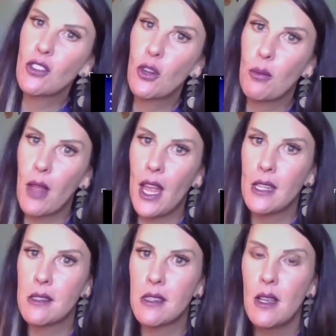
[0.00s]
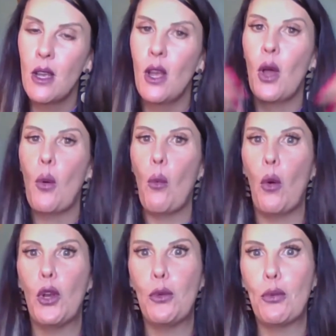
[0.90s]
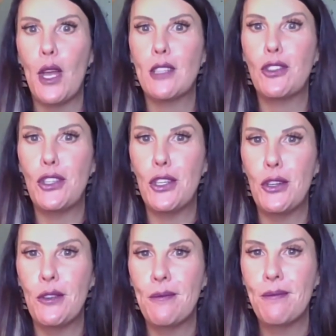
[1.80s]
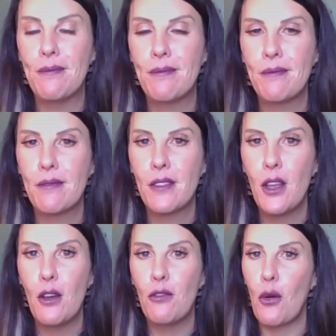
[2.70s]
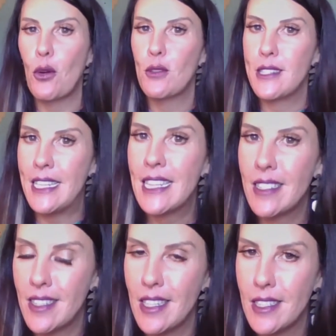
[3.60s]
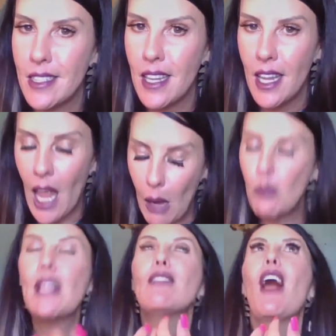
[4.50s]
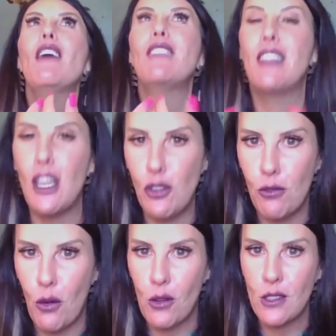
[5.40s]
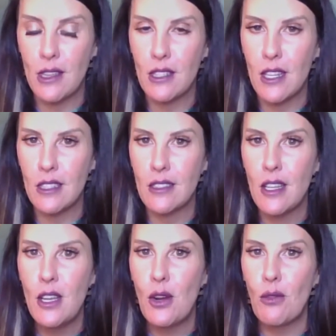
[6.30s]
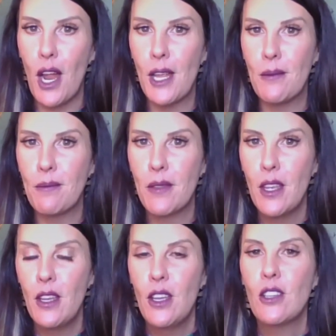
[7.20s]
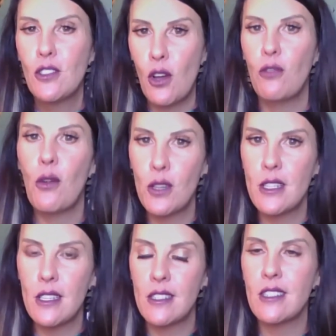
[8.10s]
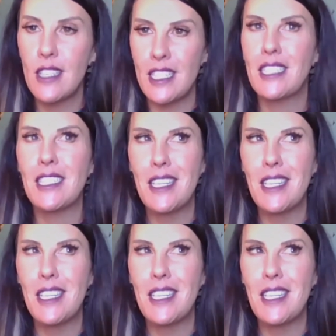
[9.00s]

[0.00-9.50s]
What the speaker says: plants. What do plants do? Photosynthesis. And we love that they do photosynthesis, right? So photosynthesis